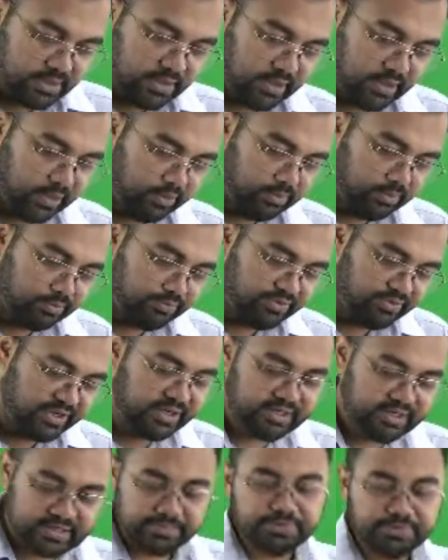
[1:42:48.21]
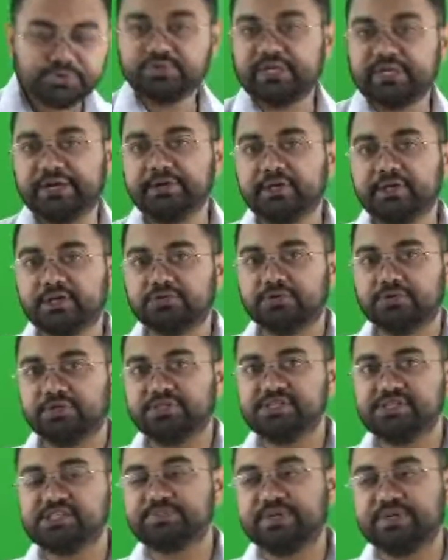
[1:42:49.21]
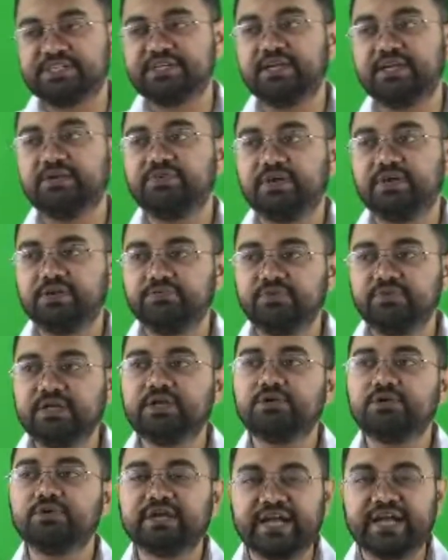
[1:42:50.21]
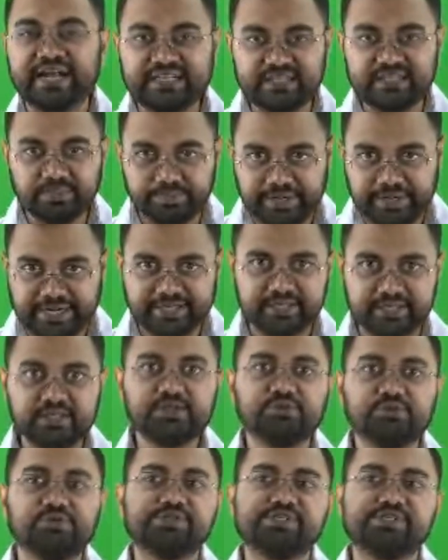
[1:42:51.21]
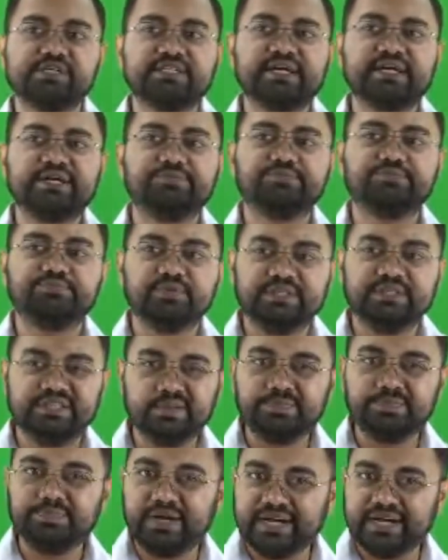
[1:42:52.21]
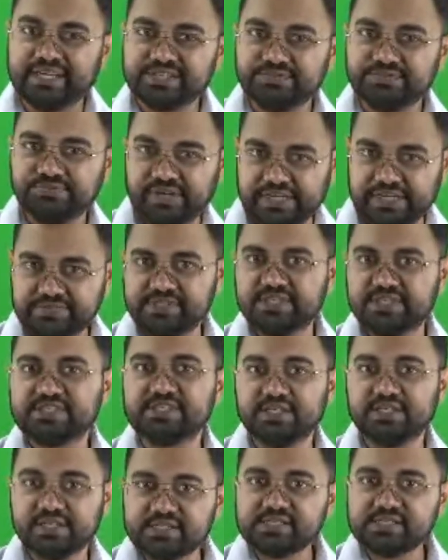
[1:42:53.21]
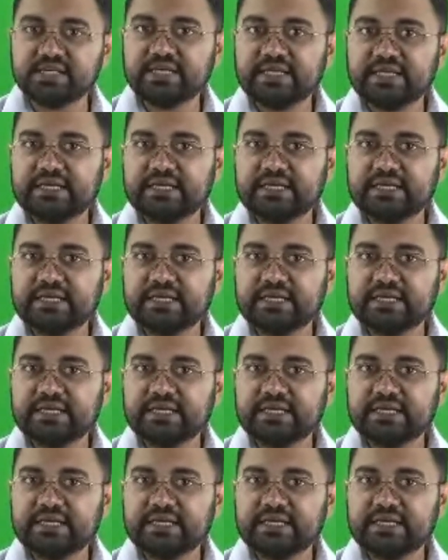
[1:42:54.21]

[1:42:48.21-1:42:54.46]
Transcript: Now, when it comes to nanotechnology, especially when we look at the pattern, you will see that in the past 5 6 years,